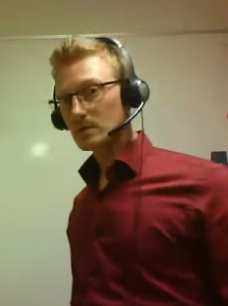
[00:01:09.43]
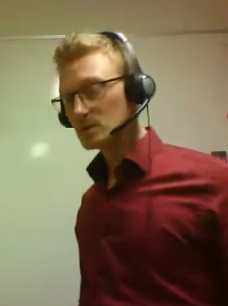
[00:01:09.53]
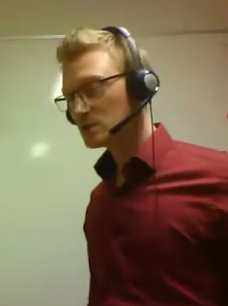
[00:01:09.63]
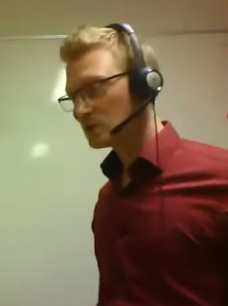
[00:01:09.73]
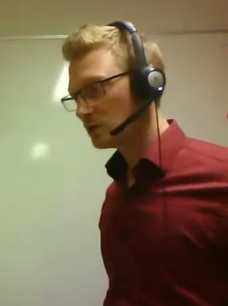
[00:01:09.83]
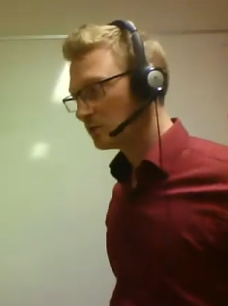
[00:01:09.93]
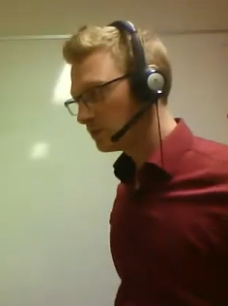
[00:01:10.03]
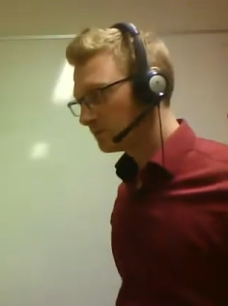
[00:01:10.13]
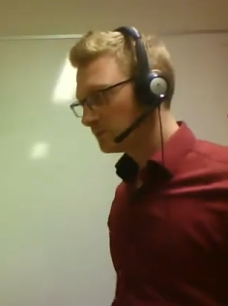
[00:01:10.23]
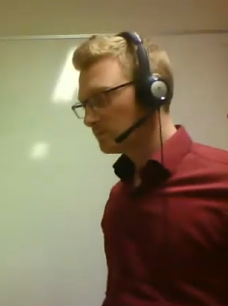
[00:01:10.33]

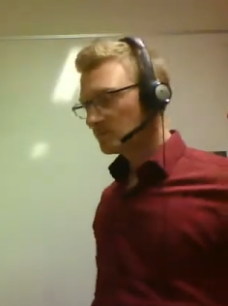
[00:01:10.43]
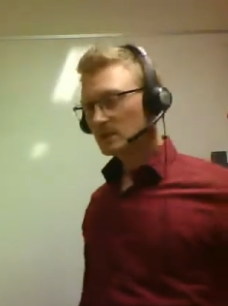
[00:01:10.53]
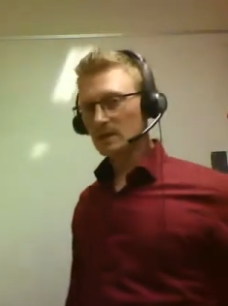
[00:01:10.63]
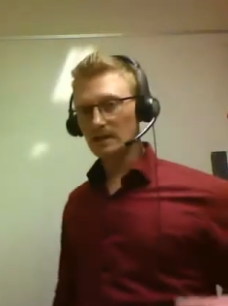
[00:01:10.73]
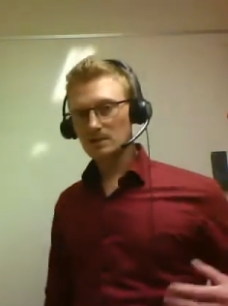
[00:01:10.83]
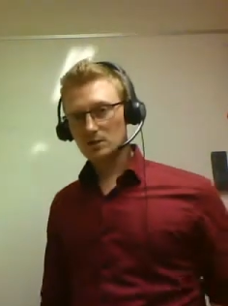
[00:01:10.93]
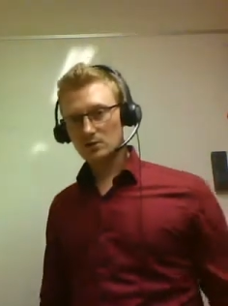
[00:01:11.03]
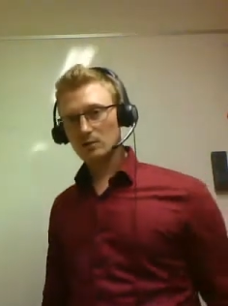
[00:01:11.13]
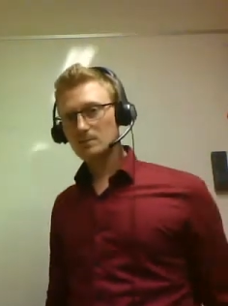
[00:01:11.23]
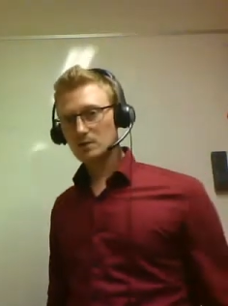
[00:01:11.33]
So, like
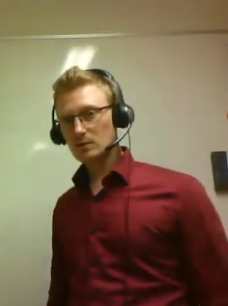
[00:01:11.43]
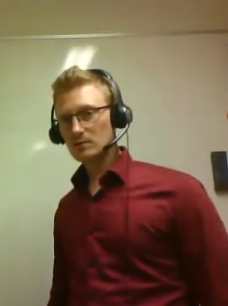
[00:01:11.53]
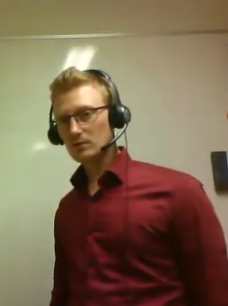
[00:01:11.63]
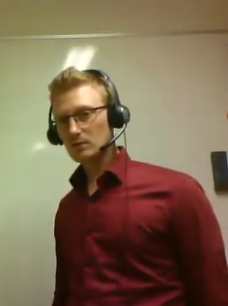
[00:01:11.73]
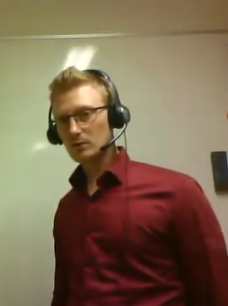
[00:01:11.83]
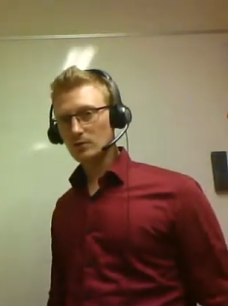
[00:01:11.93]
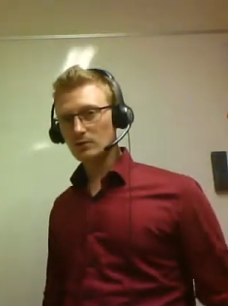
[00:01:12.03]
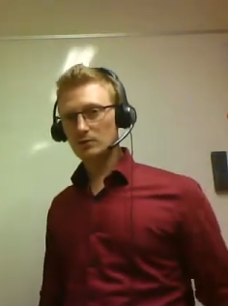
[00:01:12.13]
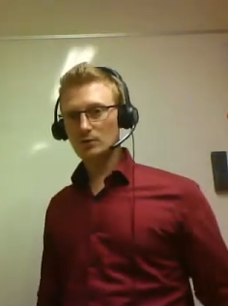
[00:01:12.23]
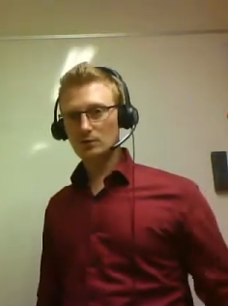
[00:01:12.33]
two observer or
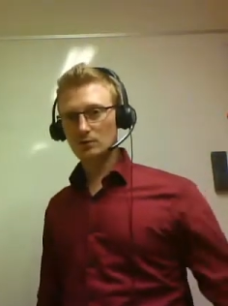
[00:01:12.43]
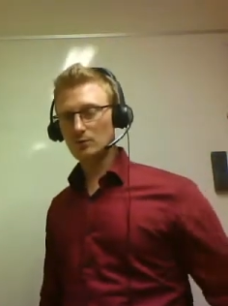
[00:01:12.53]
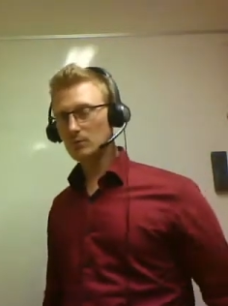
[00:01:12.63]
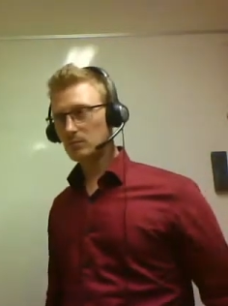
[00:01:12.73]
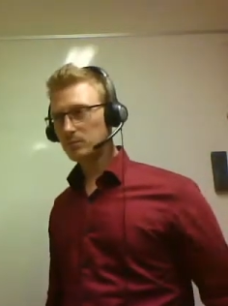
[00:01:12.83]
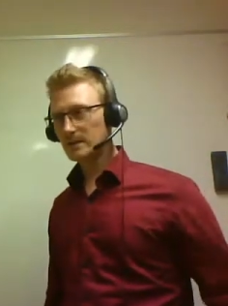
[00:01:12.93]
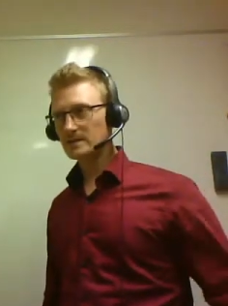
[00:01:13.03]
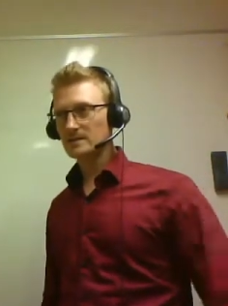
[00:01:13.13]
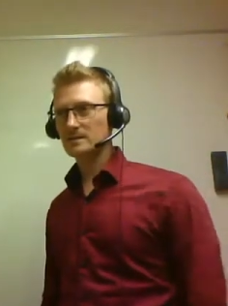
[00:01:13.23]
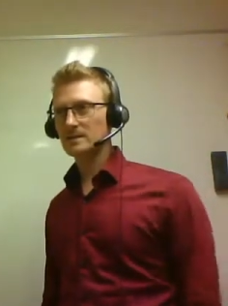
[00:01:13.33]
two
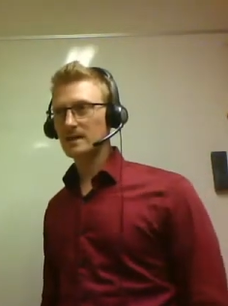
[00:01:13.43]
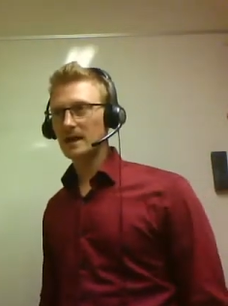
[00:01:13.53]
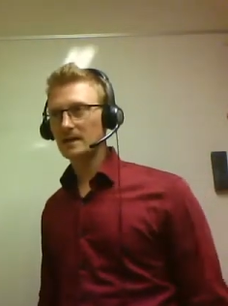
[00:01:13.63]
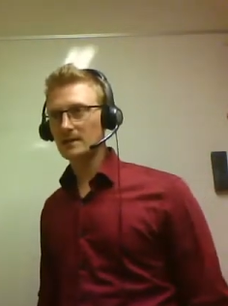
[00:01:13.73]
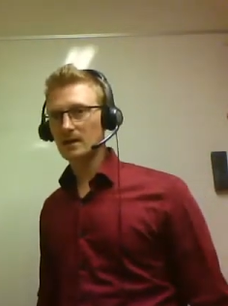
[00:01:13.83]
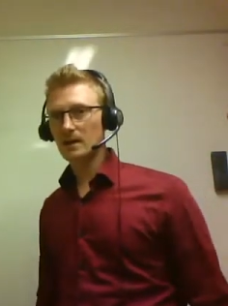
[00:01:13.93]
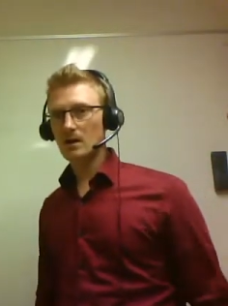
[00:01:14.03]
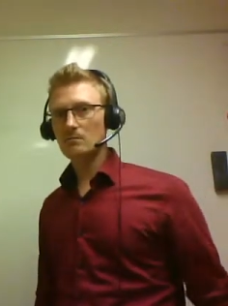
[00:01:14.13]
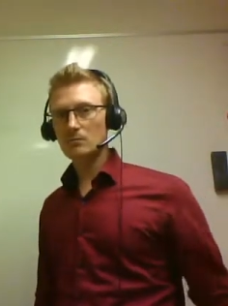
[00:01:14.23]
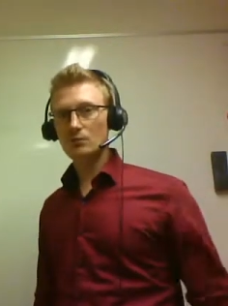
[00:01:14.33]
places can
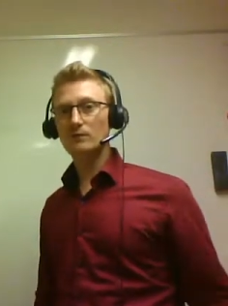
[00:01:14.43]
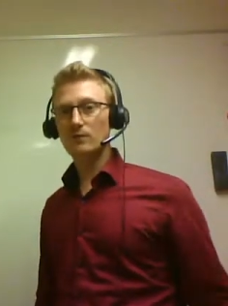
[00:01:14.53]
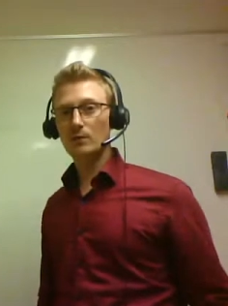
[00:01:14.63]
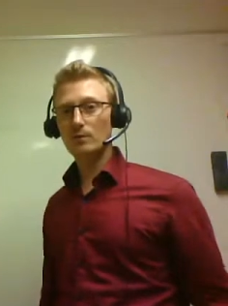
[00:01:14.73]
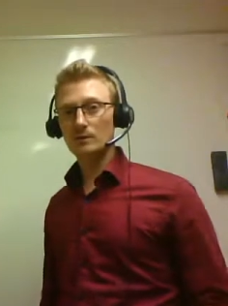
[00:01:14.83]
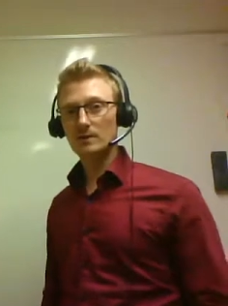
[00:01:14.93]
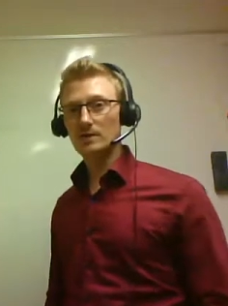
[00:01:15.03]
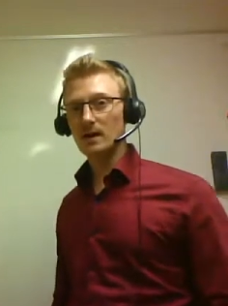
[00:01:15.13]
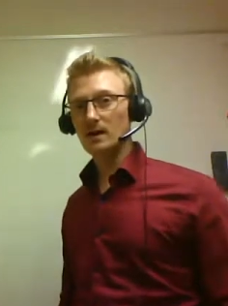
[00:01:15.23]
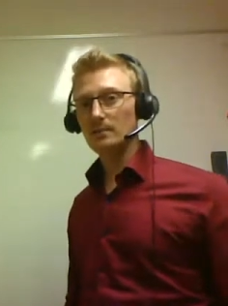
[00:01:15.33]
move forward in
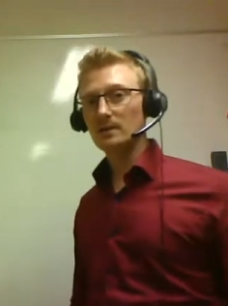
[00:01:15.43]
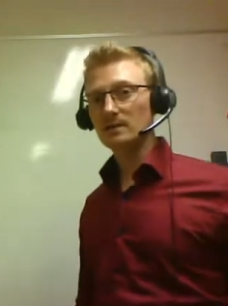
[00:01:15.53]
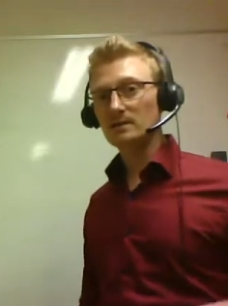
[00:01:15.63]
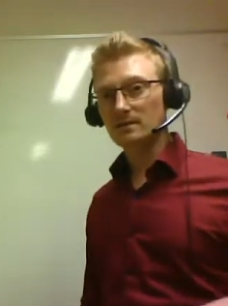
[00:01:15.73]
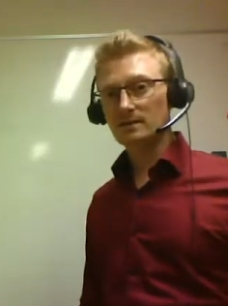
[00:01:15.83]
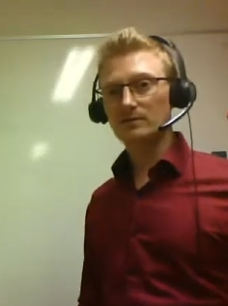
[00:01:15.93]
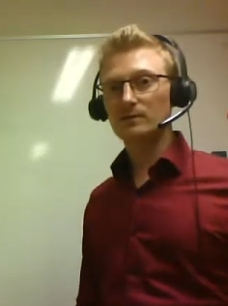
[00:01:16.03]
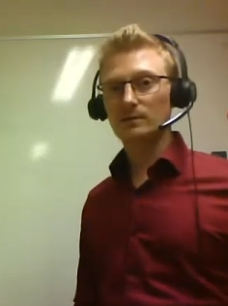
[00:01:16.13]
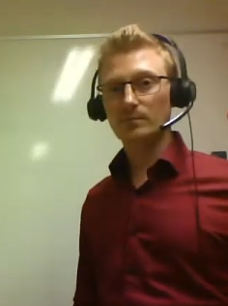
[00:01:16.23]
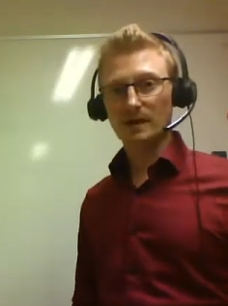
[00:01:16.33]
time in
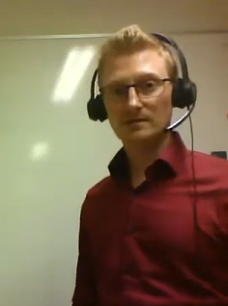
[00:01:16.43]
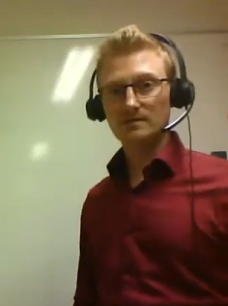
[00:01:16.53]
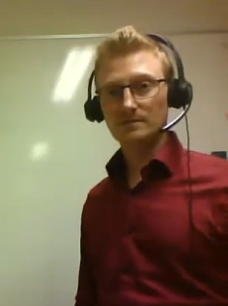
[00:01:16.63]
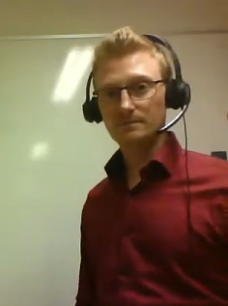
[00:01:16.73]
different pace,